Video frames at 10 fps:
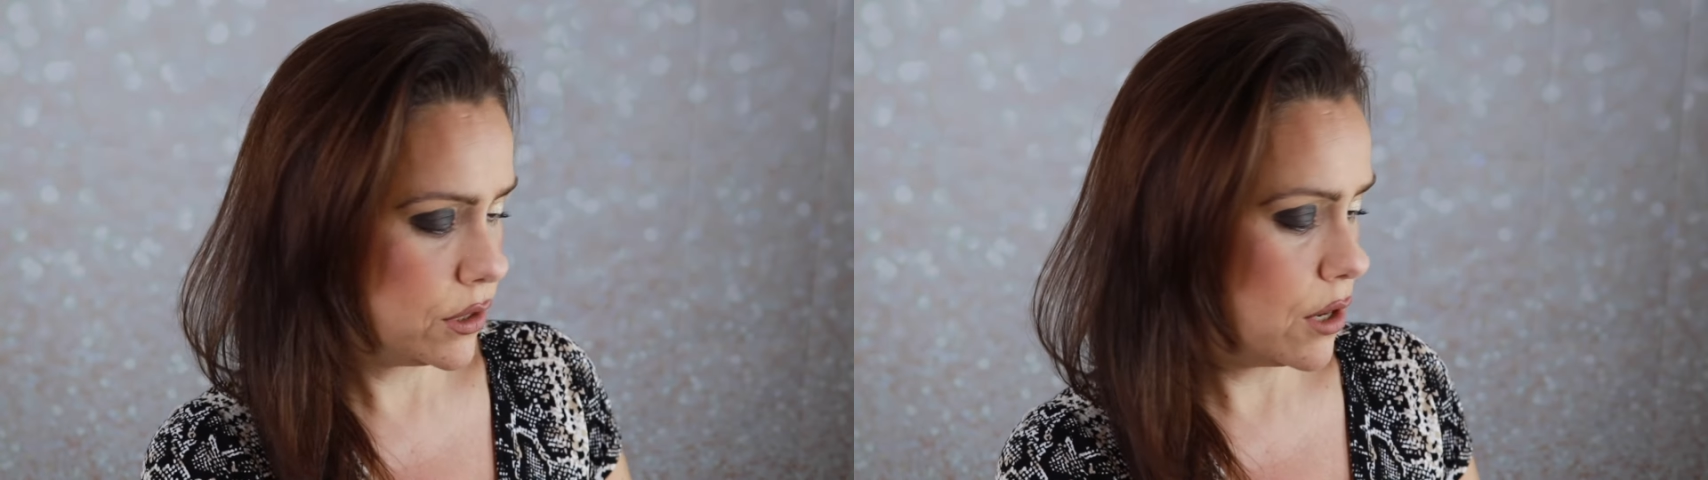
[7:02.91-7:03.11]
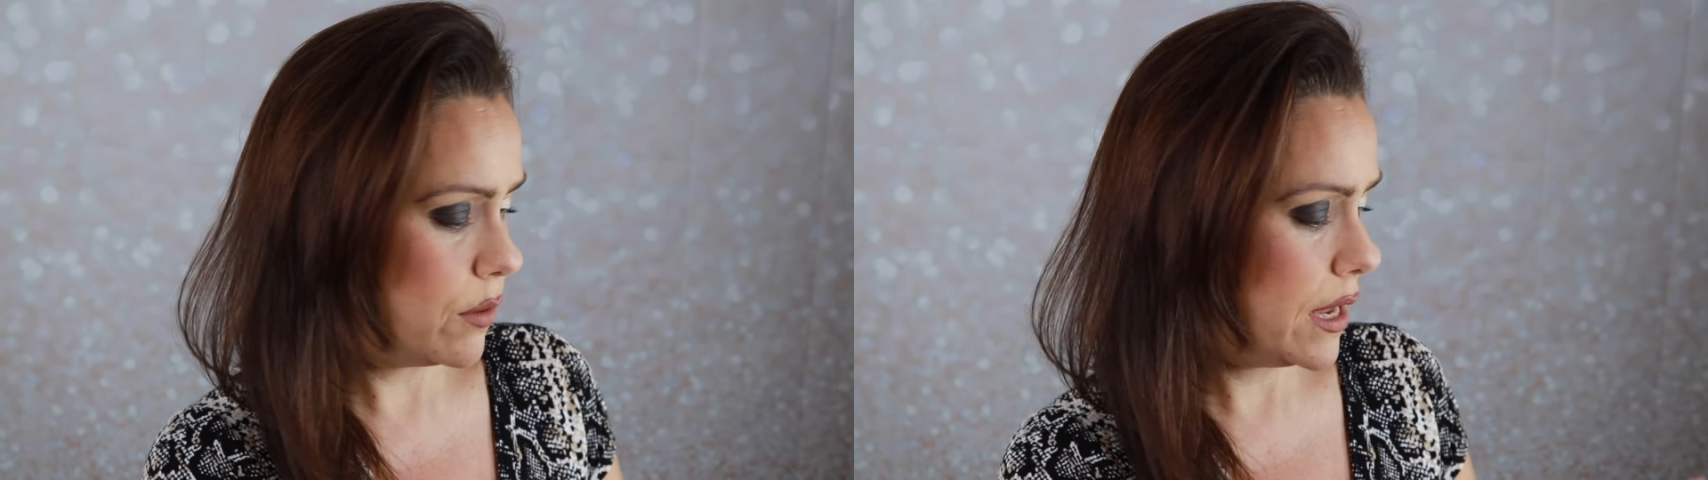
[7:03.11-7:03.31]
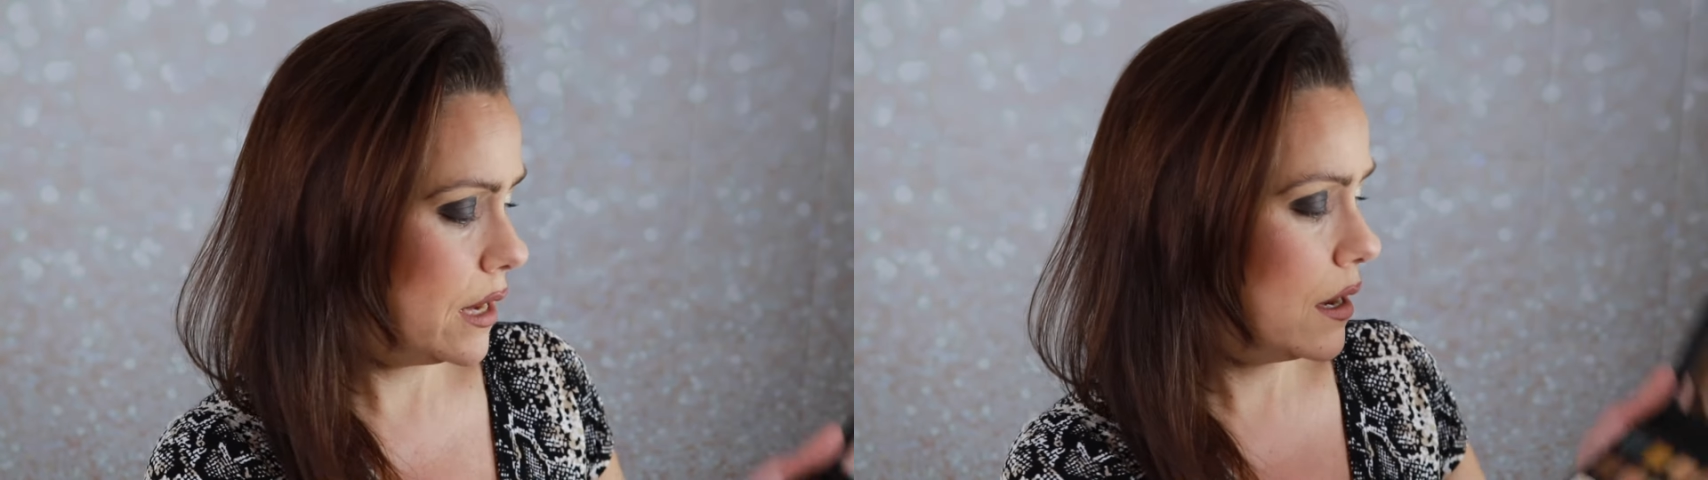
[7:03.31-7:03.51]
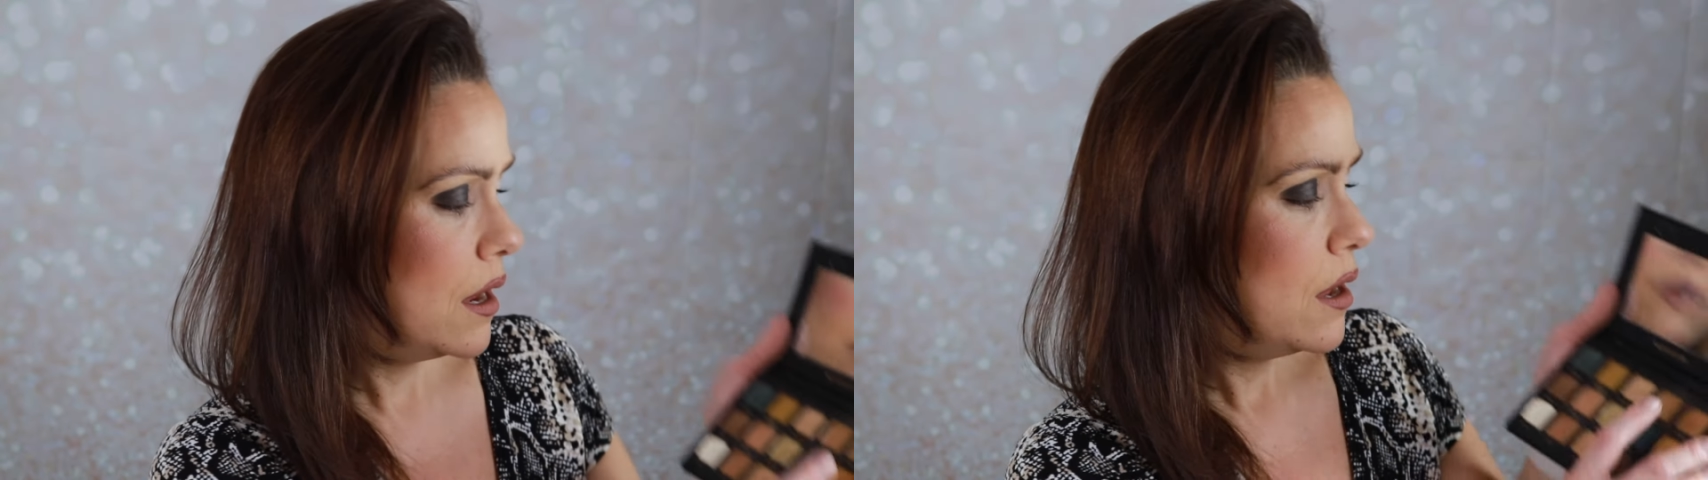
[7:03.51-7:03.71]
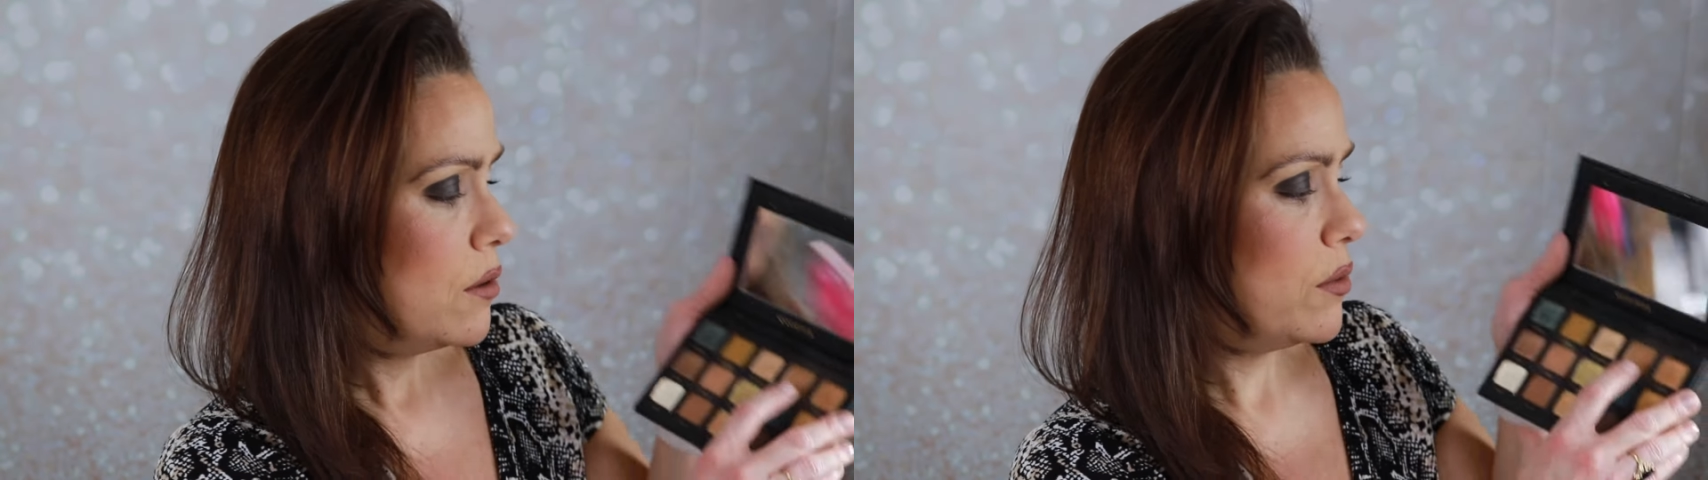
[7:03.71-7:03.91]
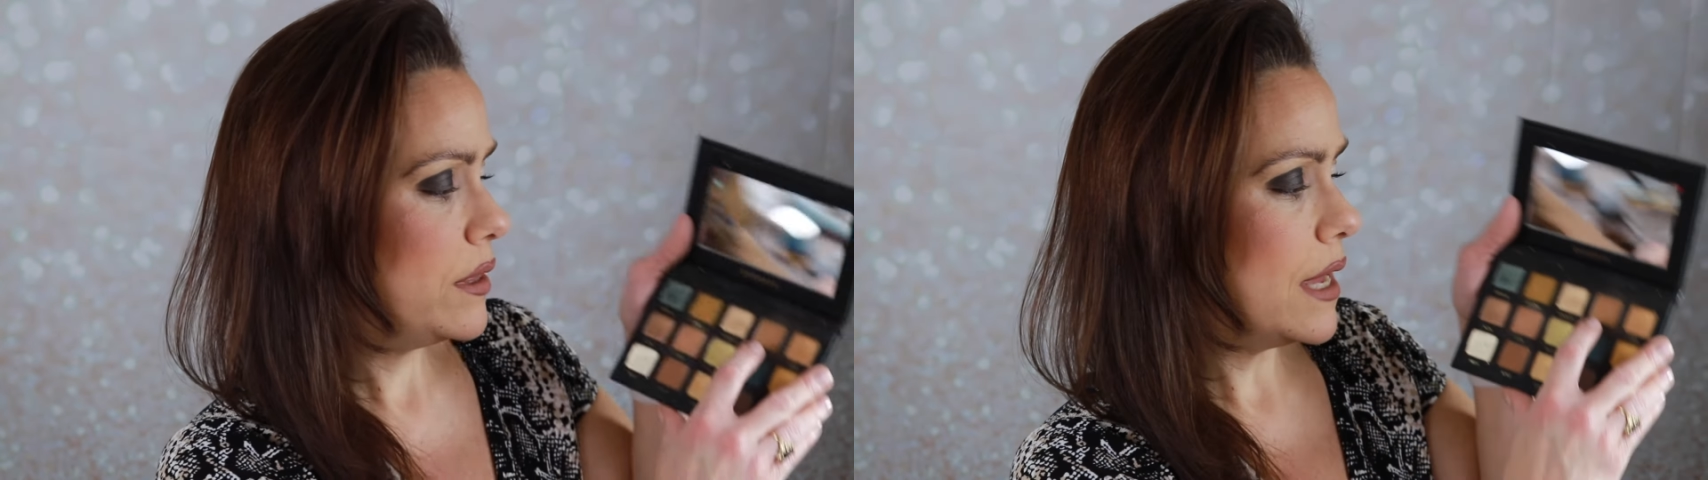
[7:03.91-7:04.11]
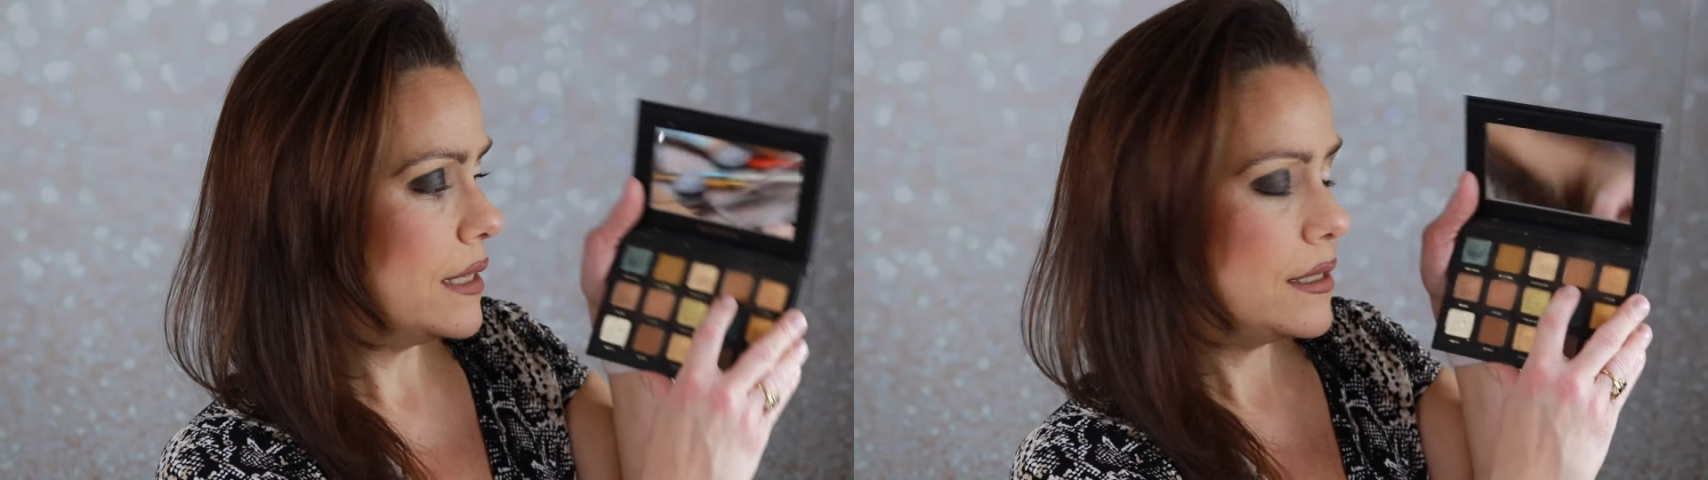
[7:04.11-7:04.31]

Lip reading: go in with that